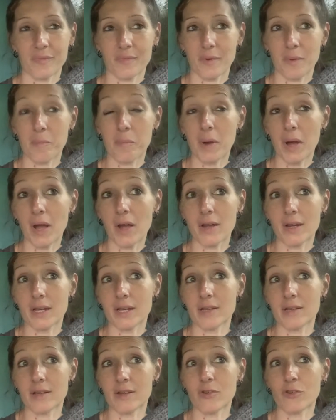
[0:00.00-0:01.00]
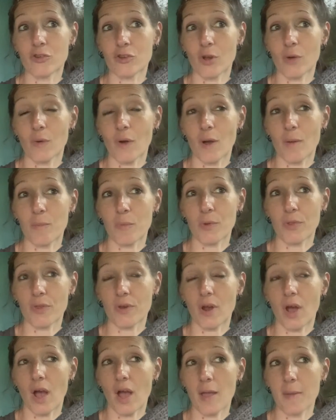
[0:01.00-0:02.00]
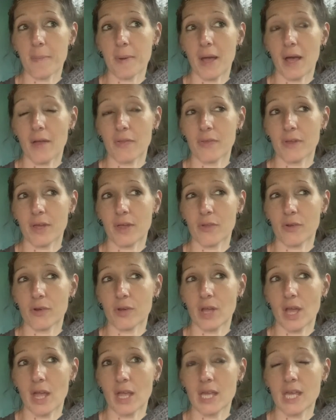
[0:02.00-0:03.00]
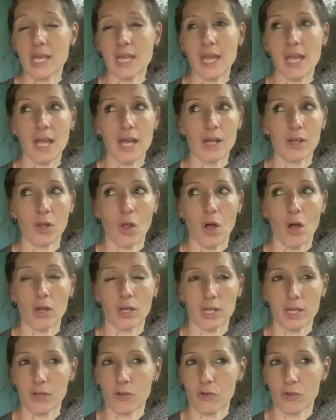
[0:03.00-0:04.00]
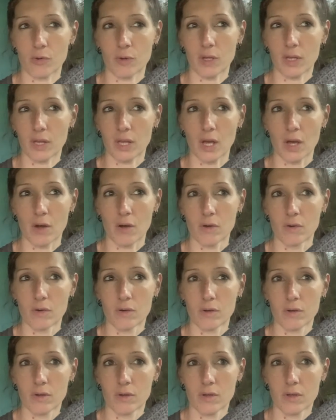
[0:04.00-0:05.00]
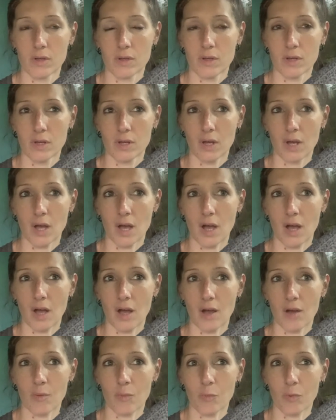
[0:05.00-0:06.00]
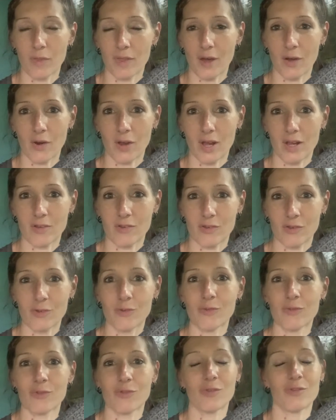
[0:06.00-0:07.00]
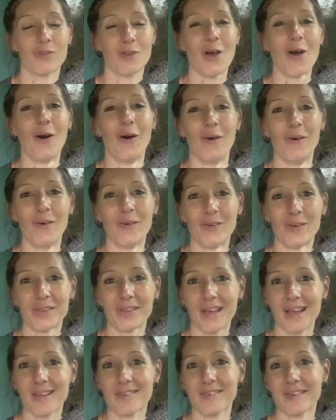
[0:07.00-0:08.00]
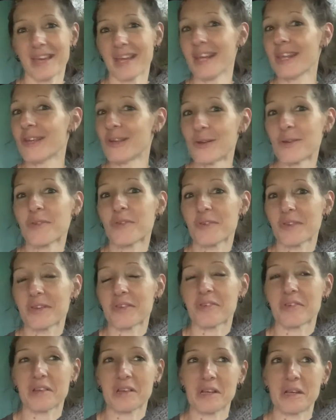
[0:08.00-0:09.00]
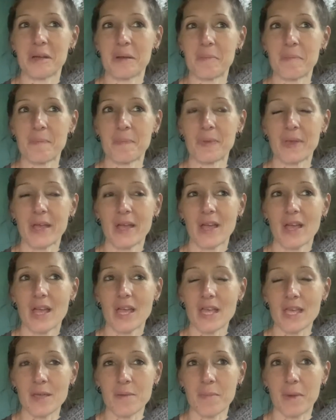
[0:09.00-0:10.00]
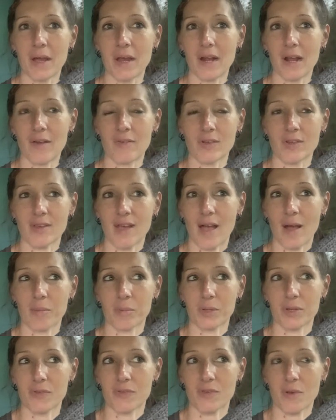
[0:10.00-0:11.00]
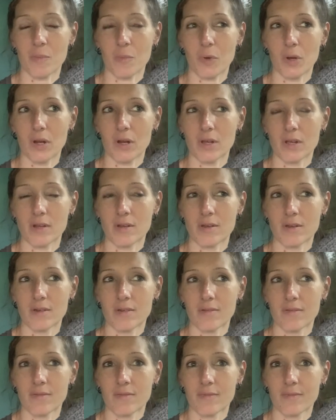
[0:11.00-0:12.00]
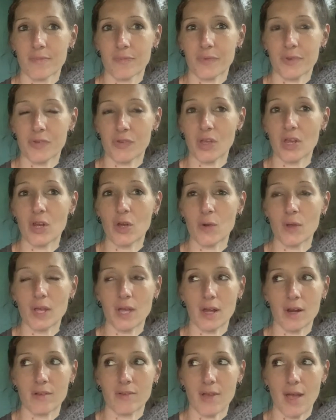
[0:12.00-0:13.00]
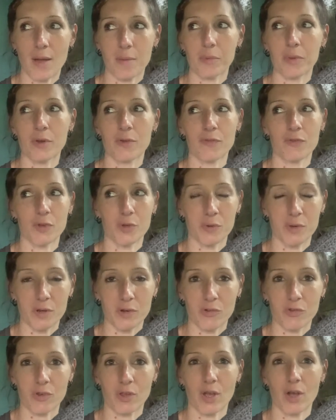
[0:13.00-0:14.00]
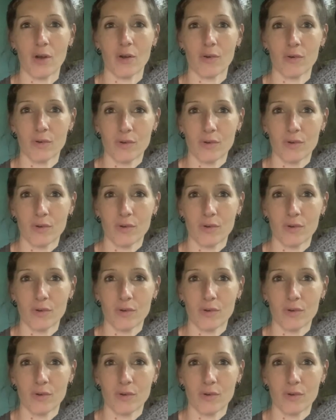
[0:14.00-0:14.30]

But he did show up with an iPad the other day. He can't log into it, though, without iTunes. So that's kind of useless to him. He might have a tablet somewhere hidden. Because I know he got a tablet a few years ago.